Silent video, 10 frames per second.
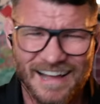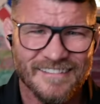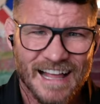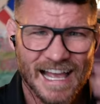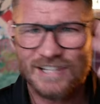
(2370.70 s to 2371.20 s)

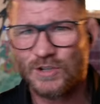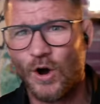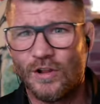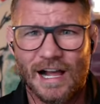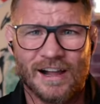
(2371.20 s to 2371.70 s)
It's
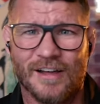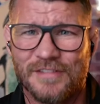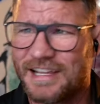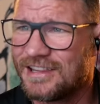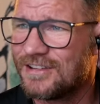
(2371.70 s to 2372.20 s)
all, I can't
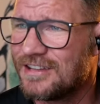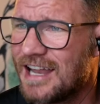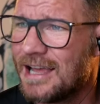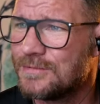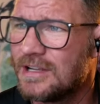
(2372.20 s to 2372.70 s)
think of the other
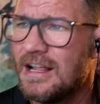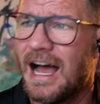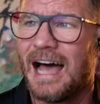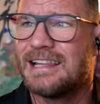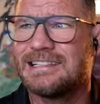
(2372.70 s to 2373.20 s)
names.
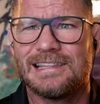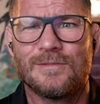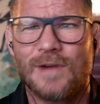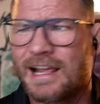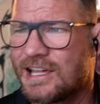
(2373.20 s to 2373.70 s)
Alexander
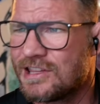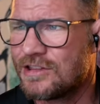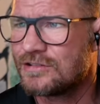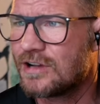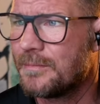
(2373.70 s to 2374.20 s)
Rakic, he
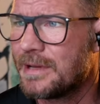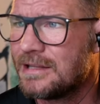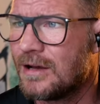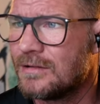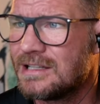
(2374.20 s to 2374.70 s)
just got beat,
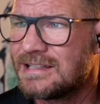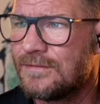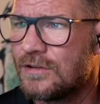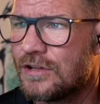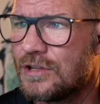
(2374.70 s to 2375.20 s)
though. Let's have a
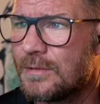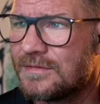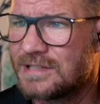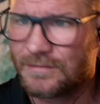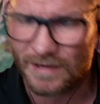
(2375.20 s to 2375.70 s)
look at U F
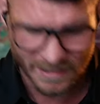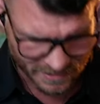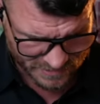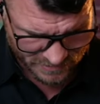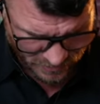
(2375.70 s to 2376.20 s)
C
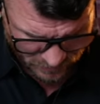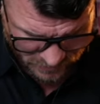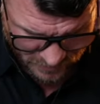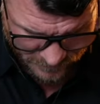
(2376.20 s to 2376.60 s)
rankings. Hold on.